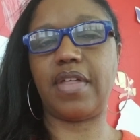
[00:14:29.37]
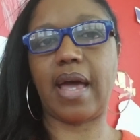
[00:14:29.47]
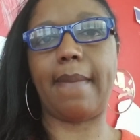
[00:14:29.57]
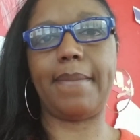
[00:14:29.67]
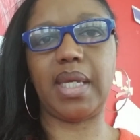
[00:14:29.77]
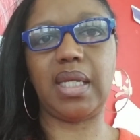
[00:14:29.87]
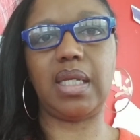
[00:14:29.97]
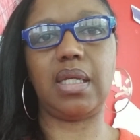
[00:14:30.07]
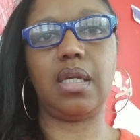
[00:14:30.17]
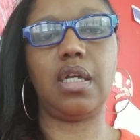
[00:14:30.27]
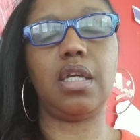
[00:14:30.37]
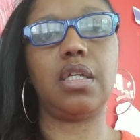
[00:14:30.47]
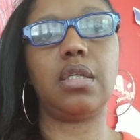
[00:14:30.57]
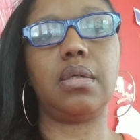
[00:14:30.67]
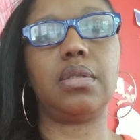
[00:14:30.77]
that many
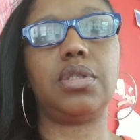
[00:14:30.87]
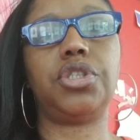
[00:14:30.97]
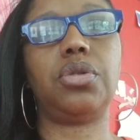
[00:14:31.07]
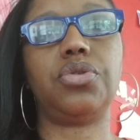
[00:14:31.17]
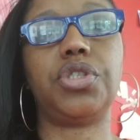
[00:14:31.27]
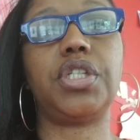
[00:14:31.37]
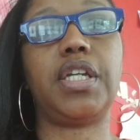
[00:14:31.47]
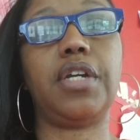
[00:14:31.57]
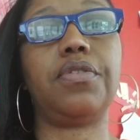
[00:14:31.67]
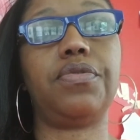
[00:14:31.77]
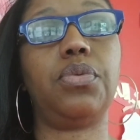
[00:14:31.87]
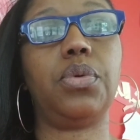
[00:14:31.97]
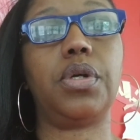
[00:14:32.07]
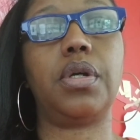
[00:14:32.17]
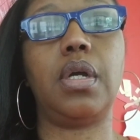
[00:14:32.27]
children to care
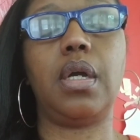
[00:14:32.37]
for.